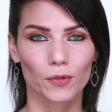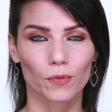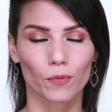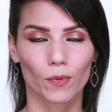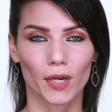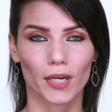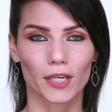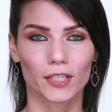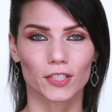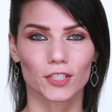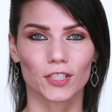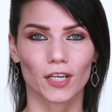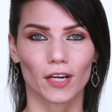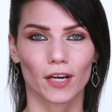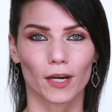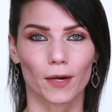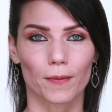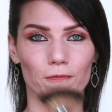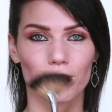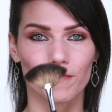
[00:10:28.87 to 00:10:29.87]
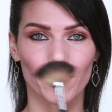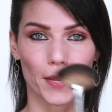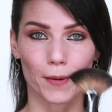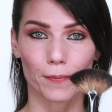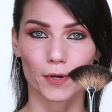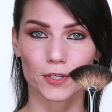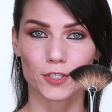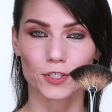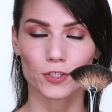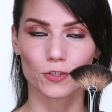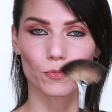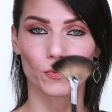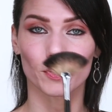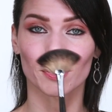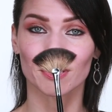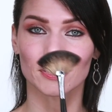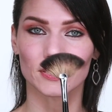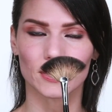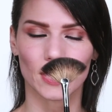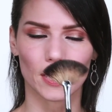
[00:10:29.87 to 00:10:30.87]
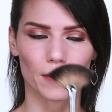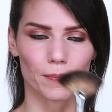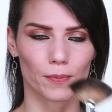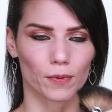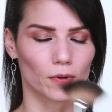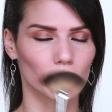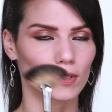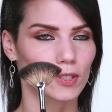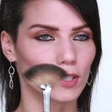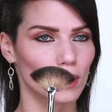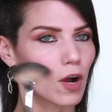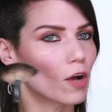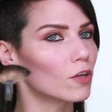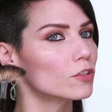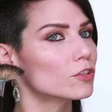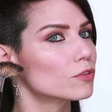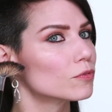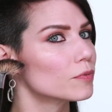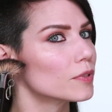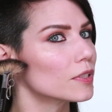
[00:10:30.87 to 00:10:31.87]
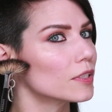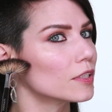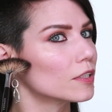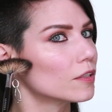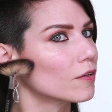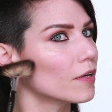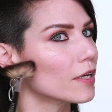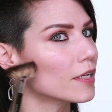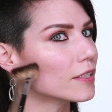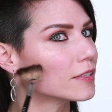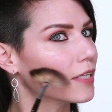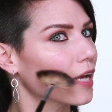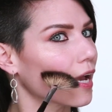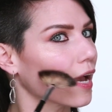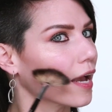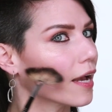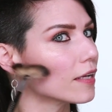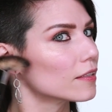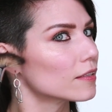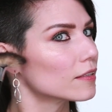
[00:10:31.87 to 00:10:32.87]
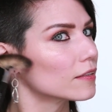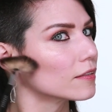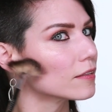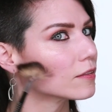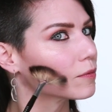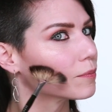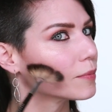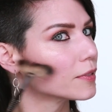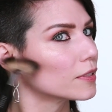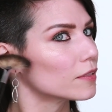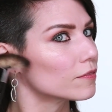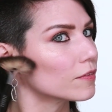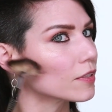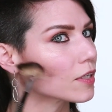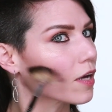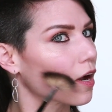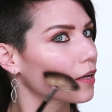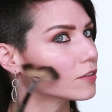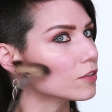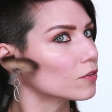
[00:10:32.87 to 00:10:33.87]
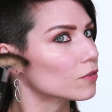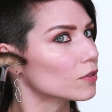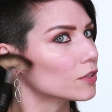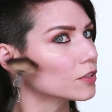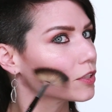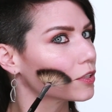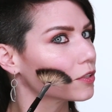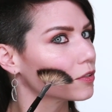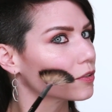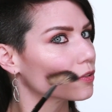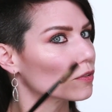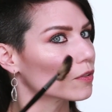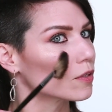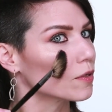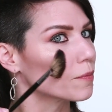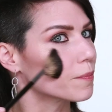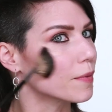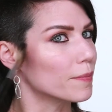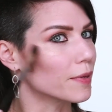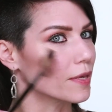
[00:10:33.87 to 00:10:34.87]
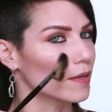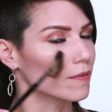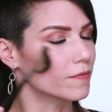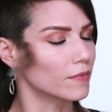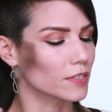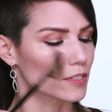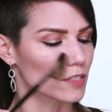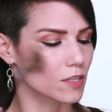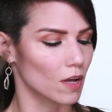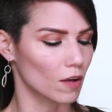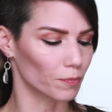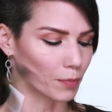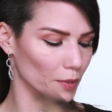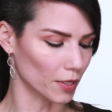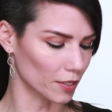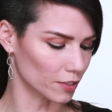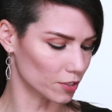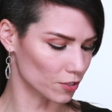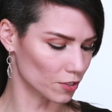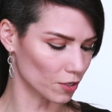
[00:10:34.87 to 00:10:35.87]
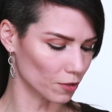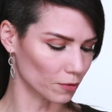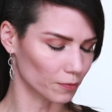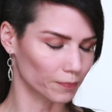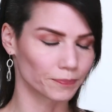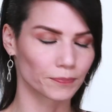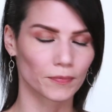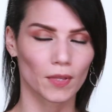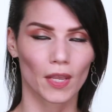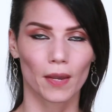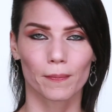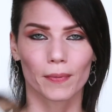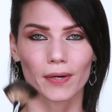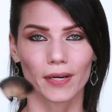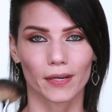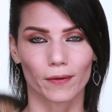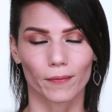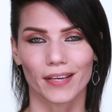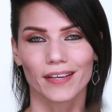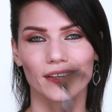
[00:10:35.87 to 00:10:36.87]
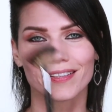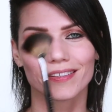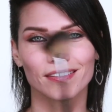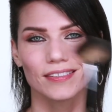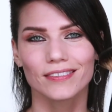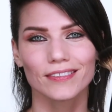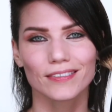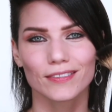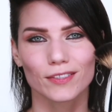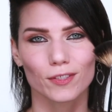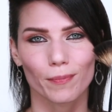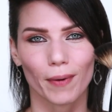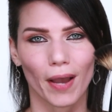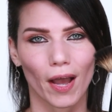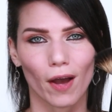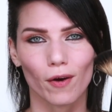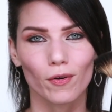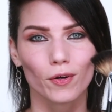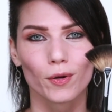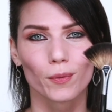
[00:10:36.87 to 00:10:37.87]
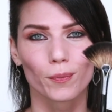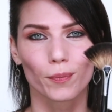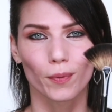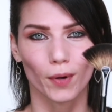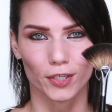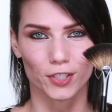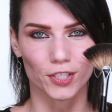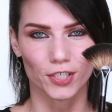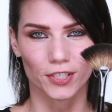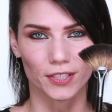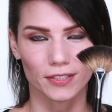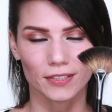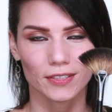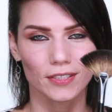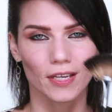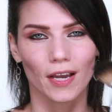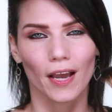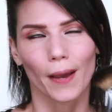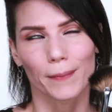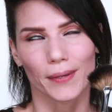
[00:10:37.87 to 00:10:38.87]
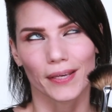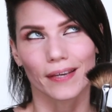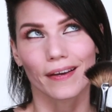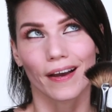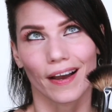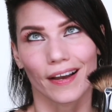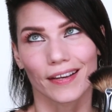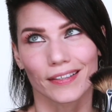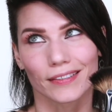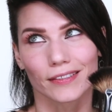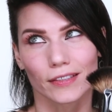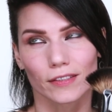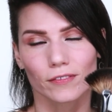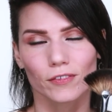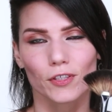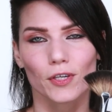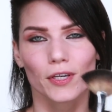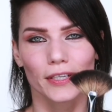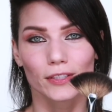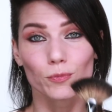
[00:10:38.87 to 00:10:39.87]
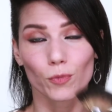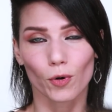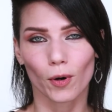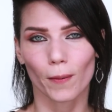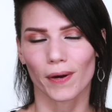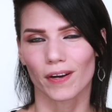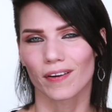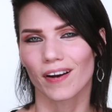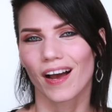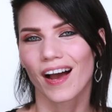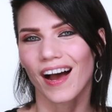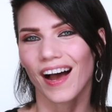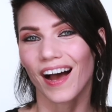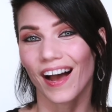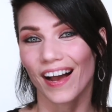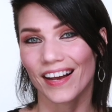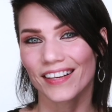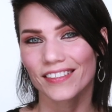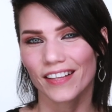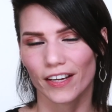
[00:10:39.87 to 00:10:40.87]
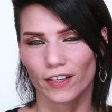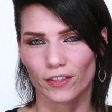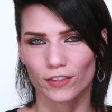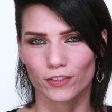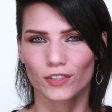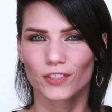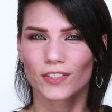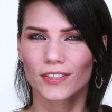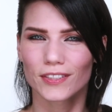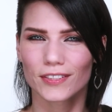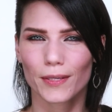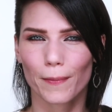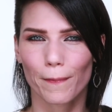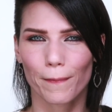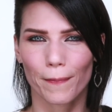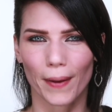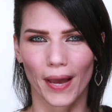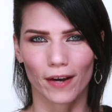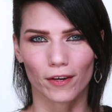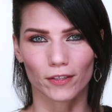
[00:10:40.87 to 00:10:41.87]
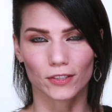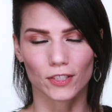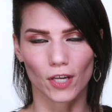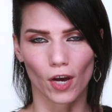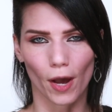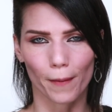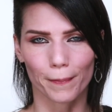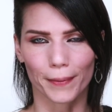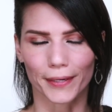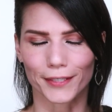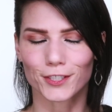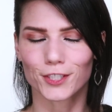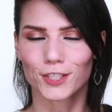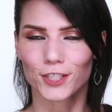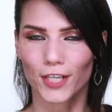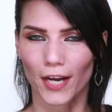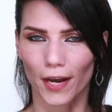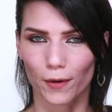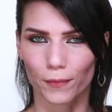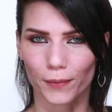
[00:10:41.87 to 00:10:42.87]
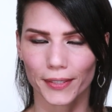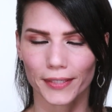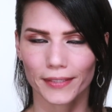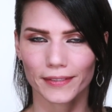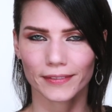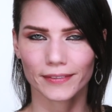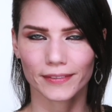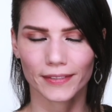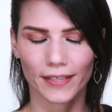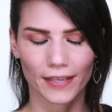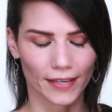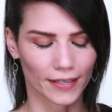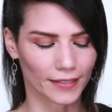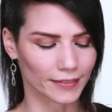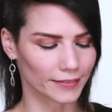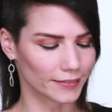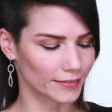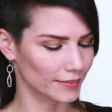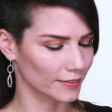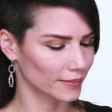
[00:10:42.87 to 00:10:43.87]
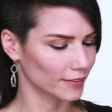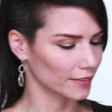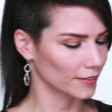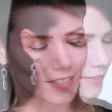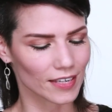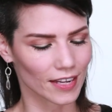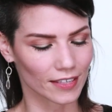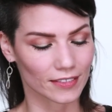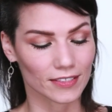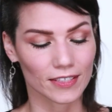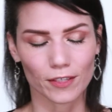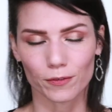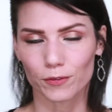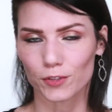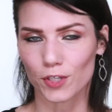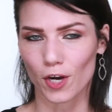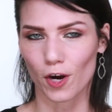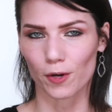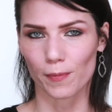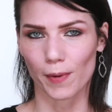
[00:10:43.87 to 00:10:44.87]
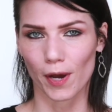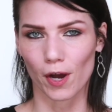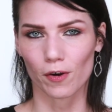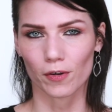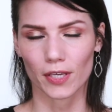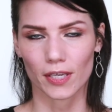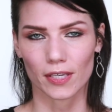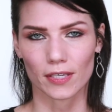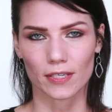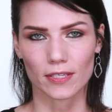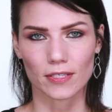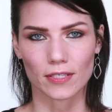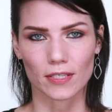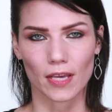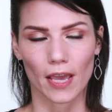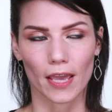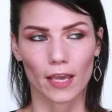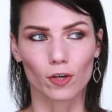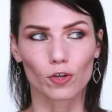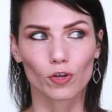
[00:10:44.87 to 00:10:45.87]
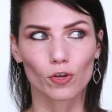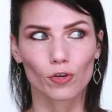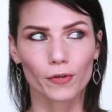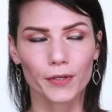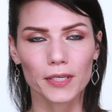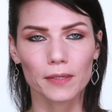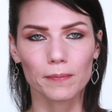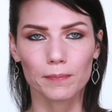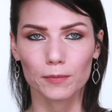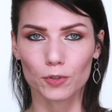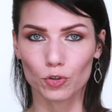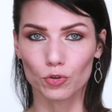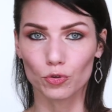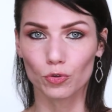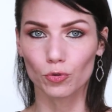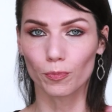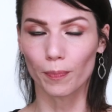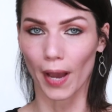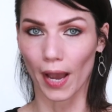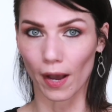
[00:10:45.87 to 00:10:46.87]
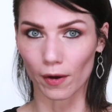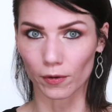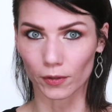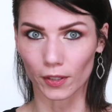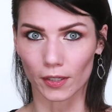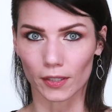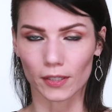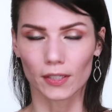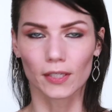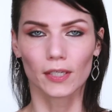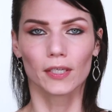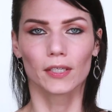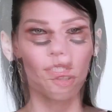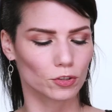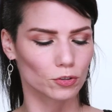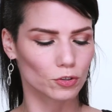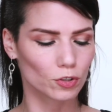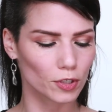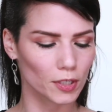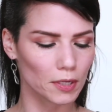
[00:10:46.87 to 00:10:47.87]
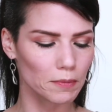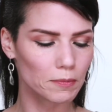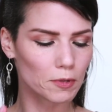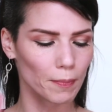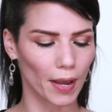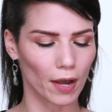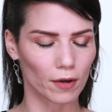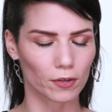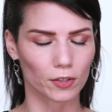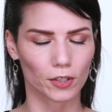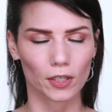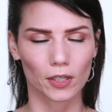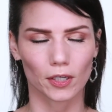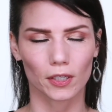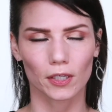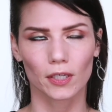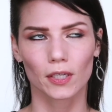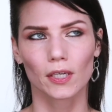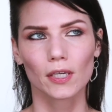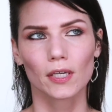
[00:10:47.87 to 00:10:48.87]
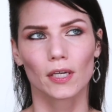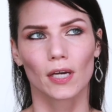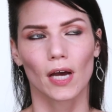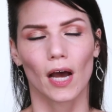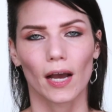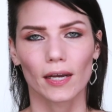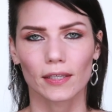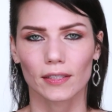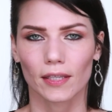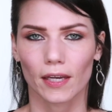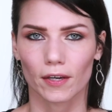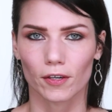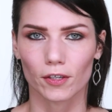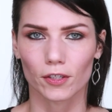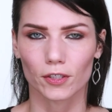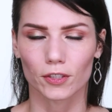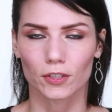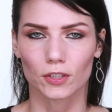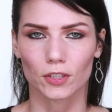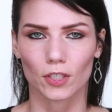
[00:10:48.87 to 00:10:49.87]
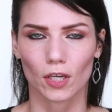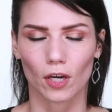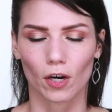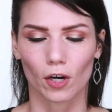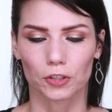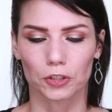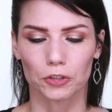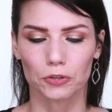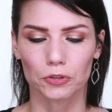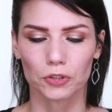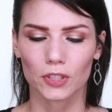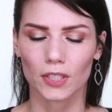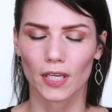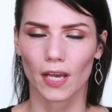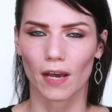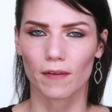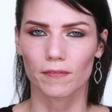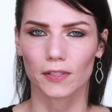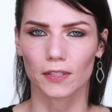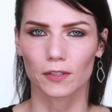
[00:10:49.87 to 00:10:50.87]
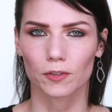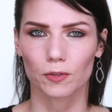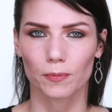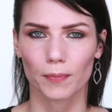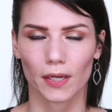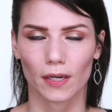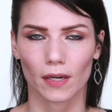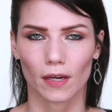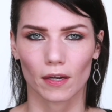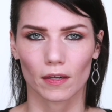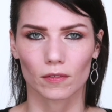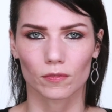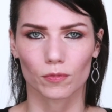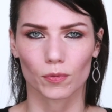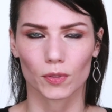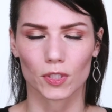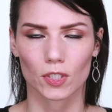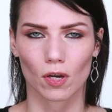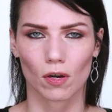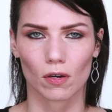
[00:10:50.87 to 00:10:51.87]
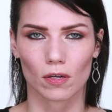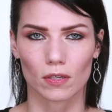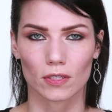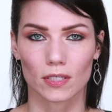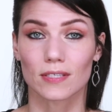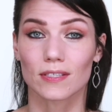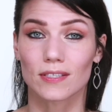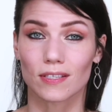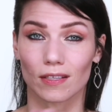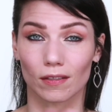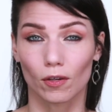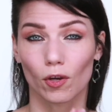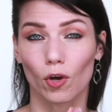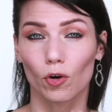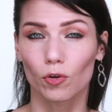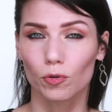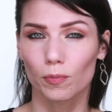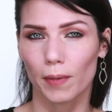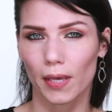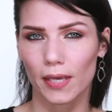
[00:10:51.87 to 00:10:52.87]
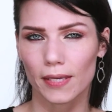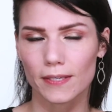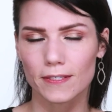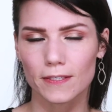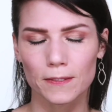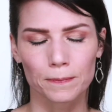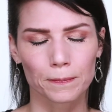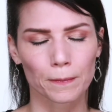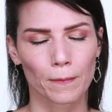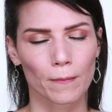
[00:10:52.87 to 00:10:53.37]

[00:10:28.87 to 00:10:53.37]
which um, fan brushes were a staple. They're also really great to add a little bit of a contour to, or maybe even a soft blush. So, but anyway, this isn't about brushes. I mean, kind of. It's more about highlighters. So let's get back on topic, shall we? Yes. The next thing we'll talk about is a cream to powder. So cream to powder highlighters are usually have a little bit of what's called a silicone base,